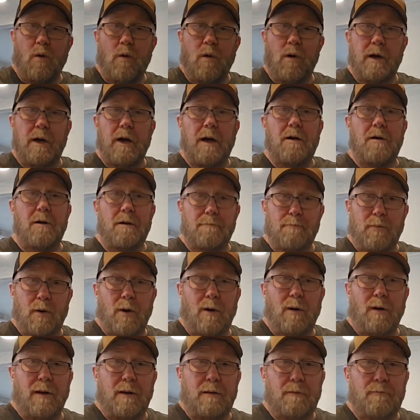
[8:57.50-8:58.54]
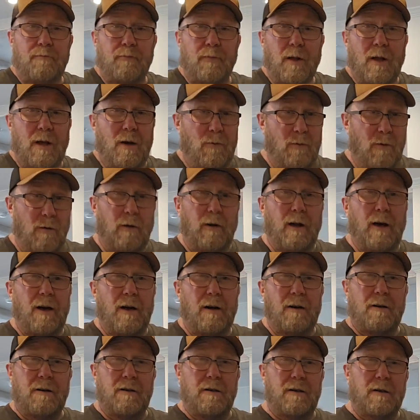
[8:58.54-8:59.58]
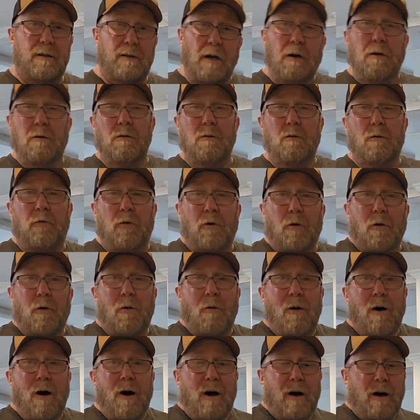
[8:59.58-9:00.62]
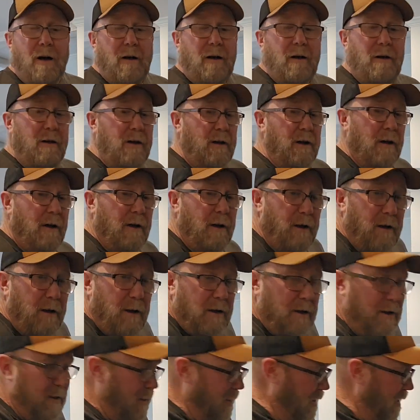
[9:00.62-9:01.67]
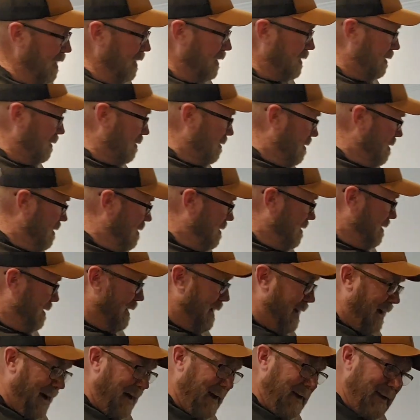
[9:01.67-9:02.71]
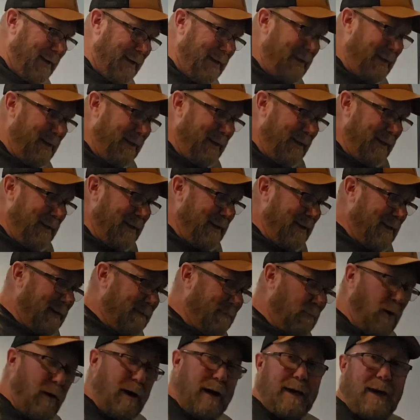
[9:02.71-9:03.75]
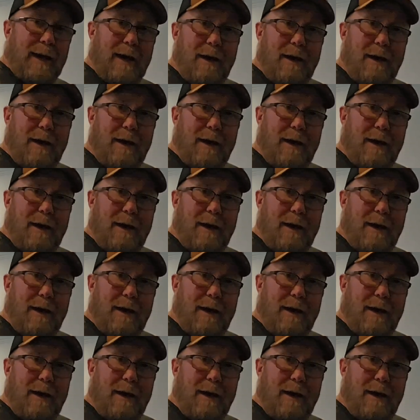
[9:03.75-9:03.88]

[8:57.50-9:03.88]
we'll get her to boiling and we'll let her stew for a while. Yes, sir. Boy, I